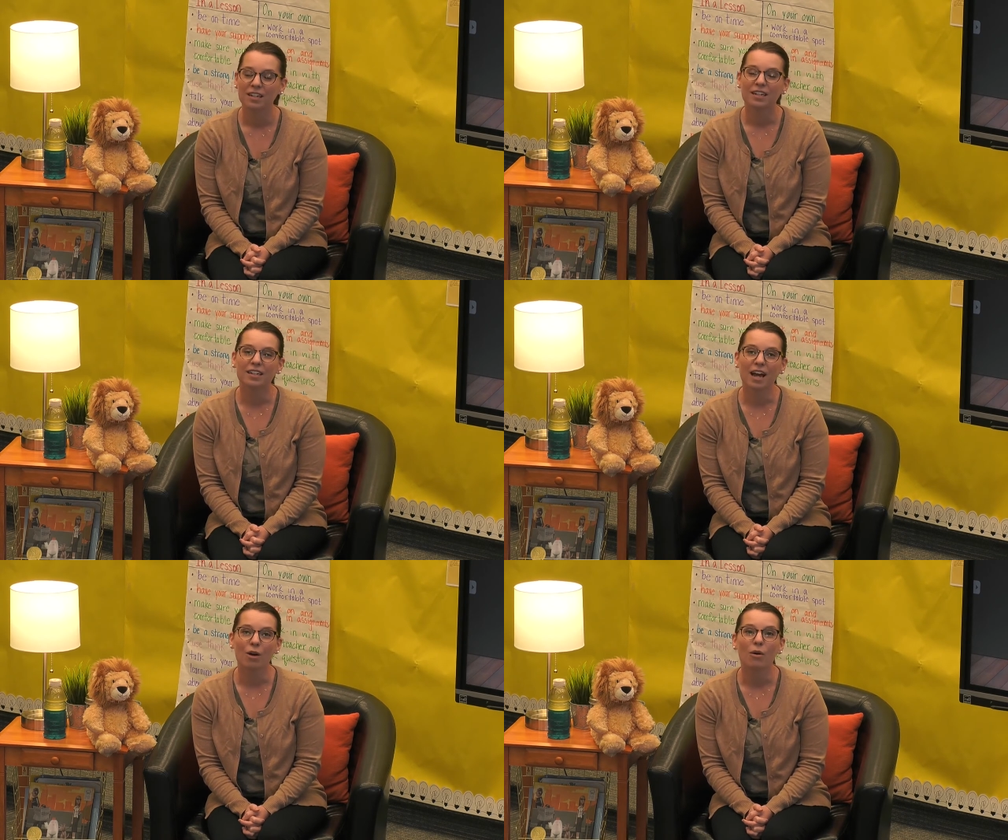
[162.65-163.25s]

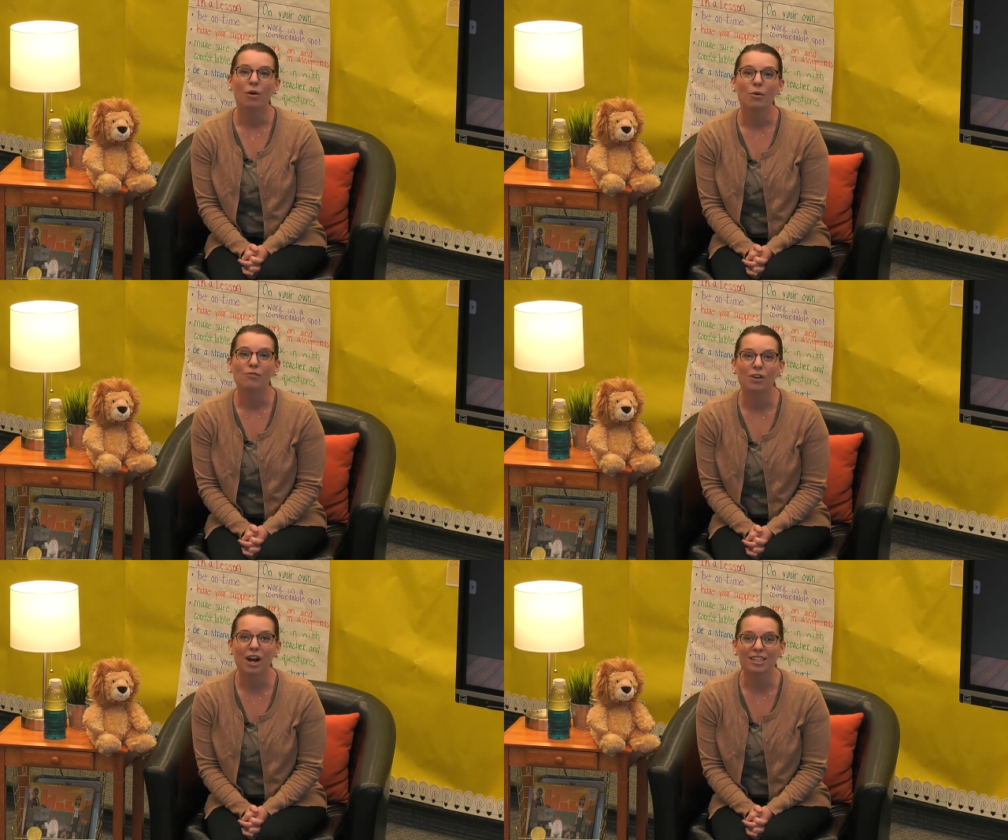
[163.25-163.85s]
Now,
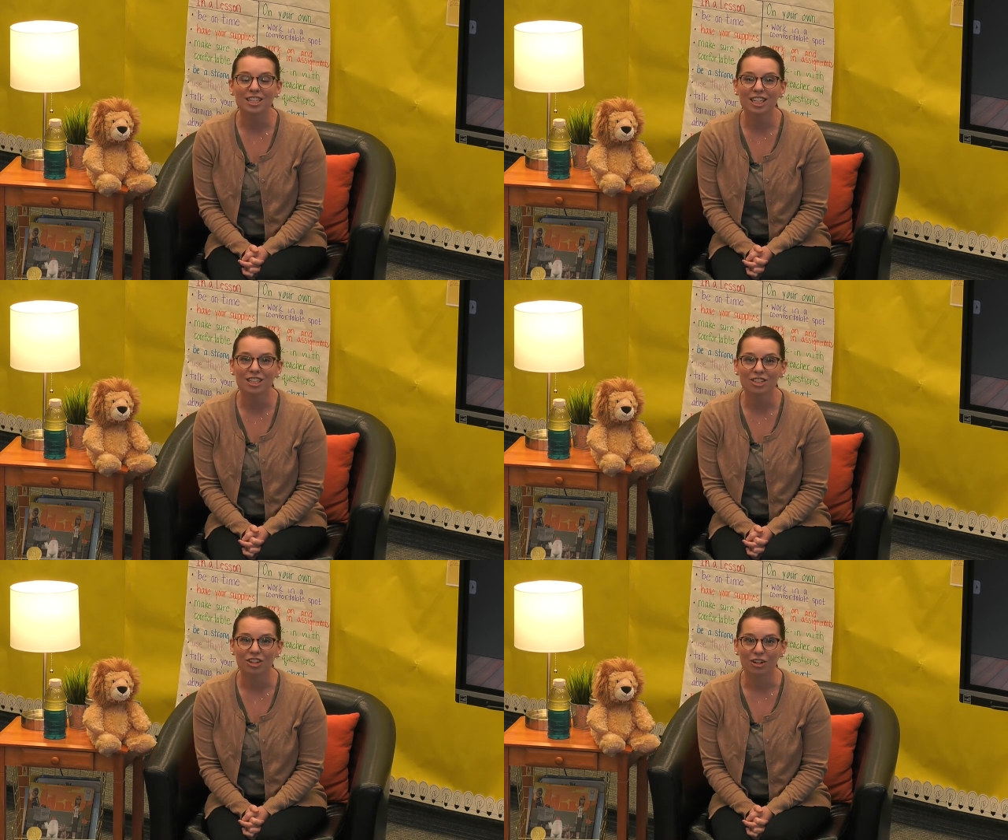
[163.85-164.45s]
for us to get
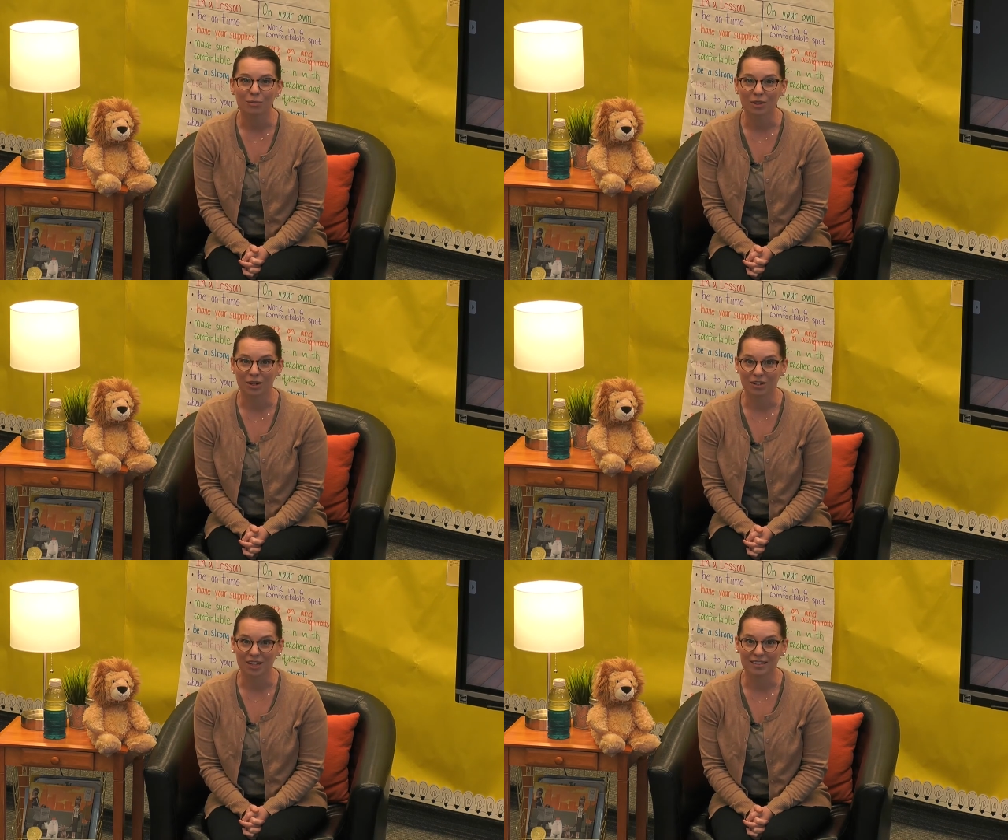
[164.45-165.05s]
started with
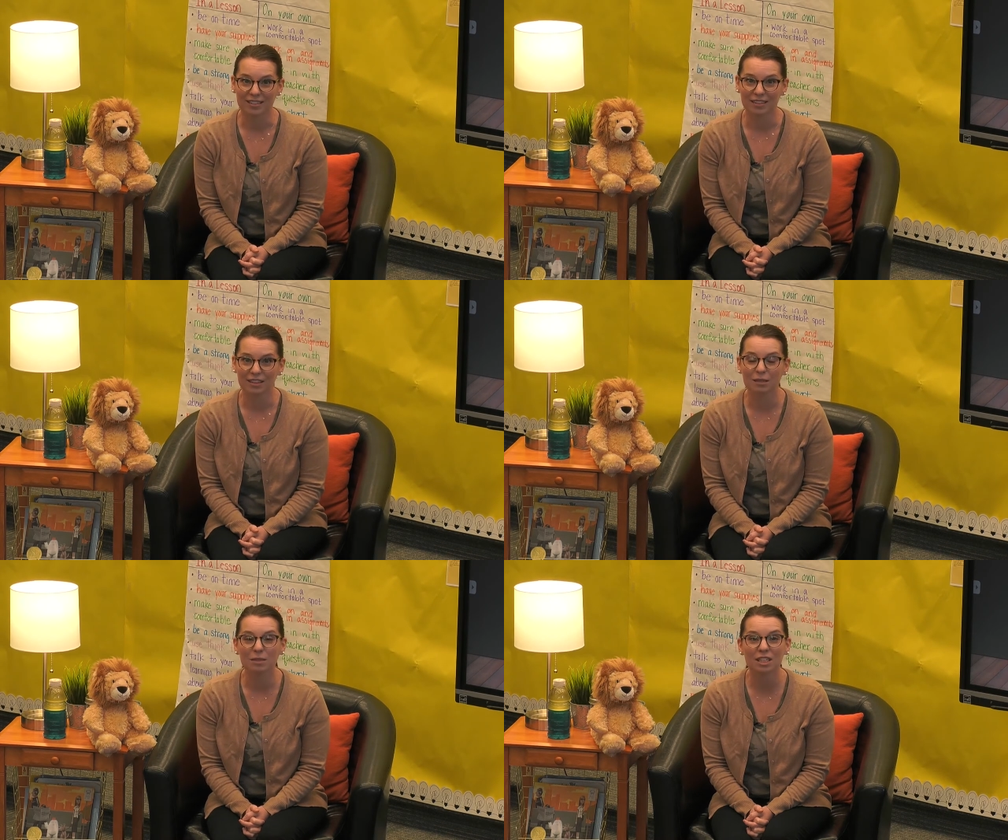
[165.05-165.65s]
our lesson,
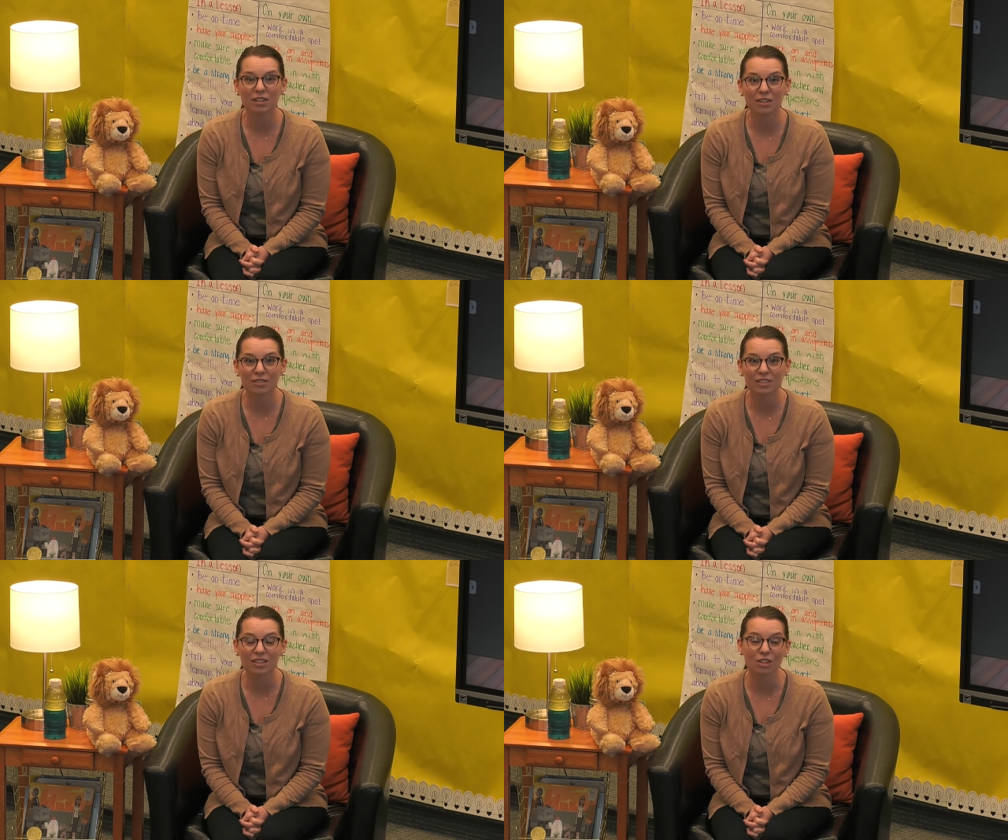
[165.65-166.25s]
the
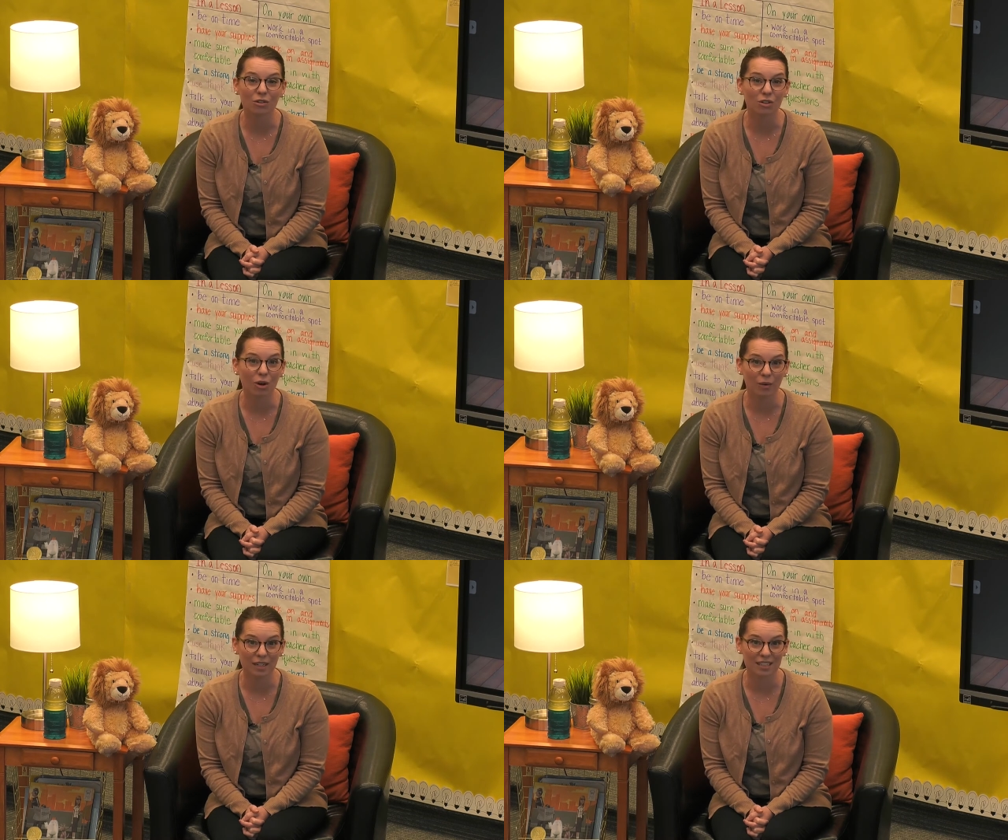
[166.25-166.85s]
materials that you're
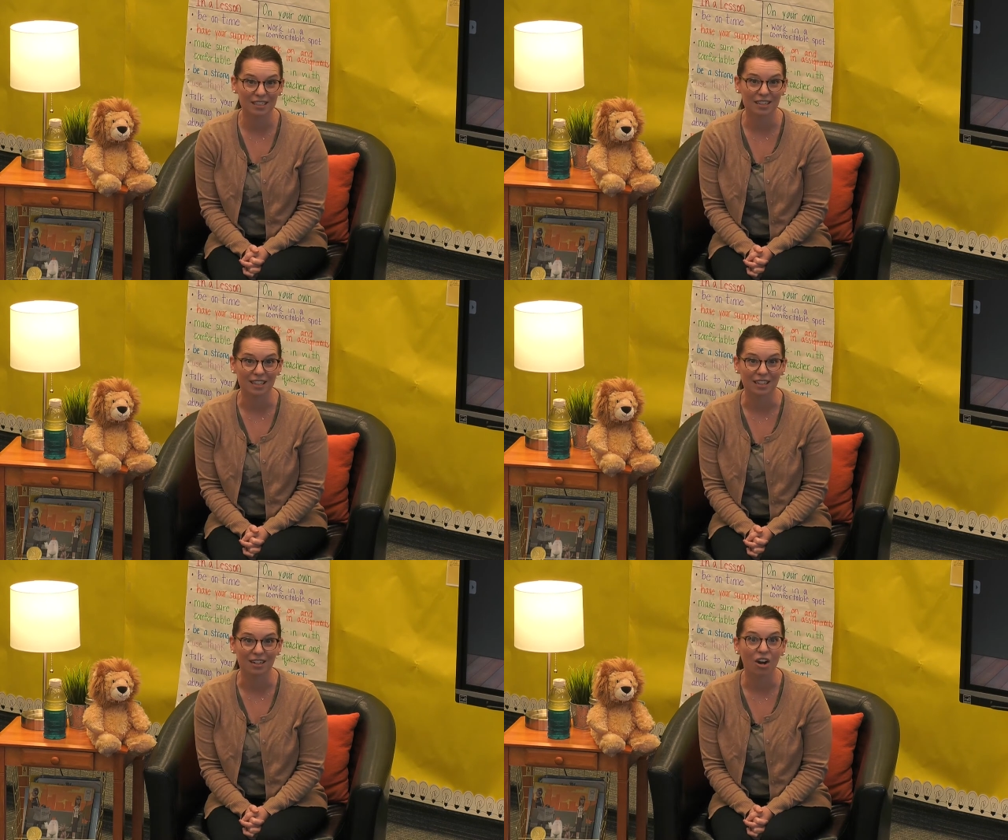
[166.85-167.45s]
going to
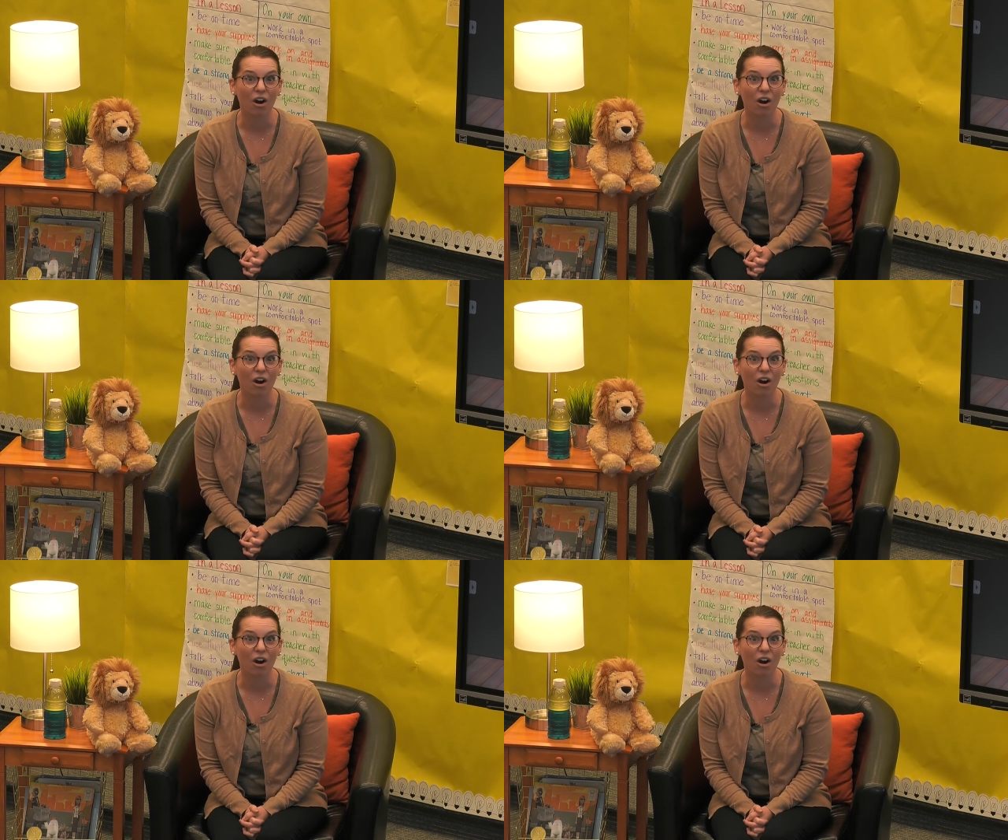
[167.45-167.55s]
need